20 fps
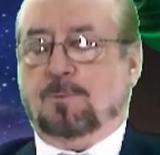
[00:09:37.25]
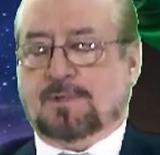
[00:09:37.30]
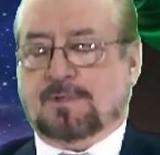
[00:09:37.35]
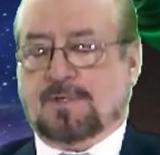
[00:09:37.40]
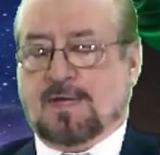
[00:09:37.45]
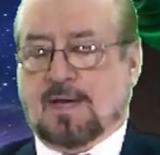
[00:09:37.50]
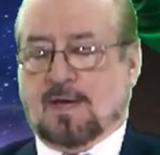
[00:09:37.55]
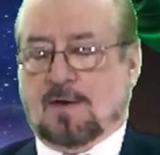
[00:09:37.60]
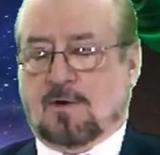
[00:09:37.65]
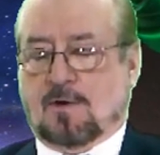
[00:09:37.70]
But
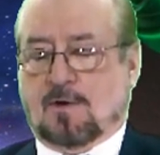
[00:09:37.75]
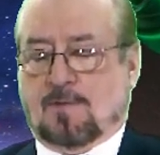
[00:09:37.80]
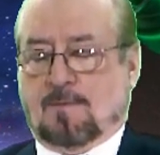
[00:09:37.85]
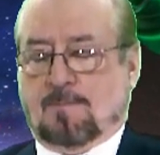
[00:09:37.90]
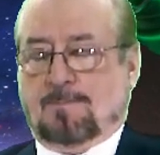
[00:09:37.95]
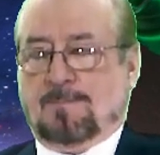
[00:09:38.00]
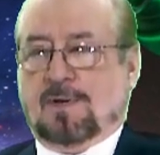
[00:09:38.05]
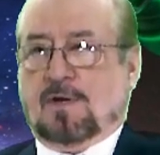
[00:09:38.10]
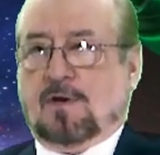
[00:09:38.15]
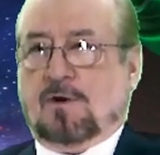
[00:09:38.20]
down on the
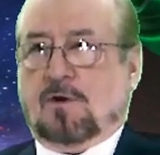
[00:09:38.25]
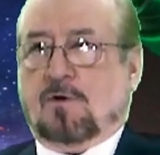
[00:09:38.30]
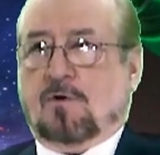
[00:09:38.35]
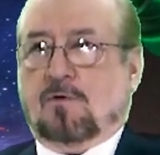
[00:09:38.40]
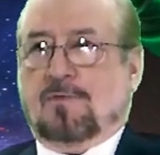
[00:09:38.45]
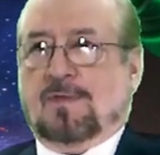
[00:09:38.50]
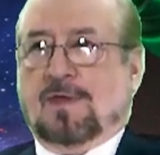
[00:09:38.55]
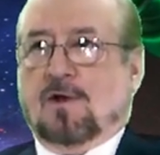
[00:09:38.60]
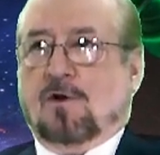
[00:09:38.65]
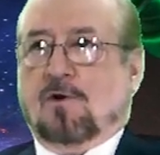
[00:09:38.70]
mirror,
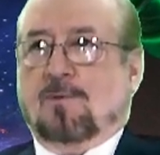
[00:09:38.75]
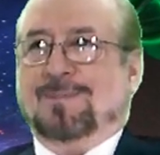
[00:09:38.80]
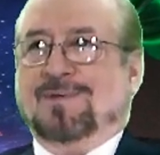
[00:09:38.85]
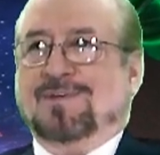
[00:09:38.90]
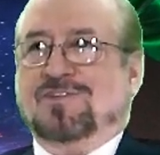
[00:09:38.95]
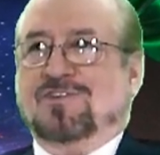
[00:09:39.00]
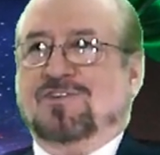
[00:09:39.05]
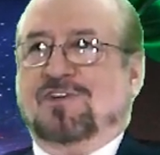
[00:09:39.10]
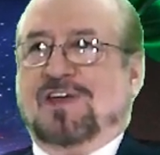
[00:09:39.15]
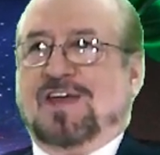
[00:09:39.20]
they are
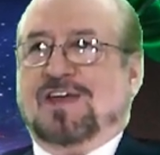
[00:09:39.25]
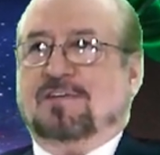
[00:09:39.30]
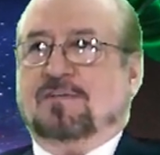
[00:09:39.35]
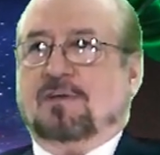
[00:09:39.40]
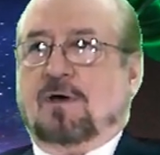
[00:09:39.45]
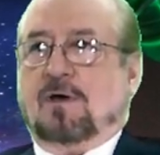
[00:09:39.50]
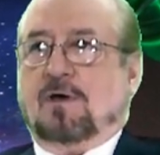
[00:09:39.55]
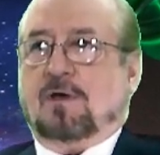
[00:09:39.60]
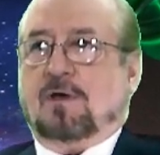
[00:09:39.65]
magenta.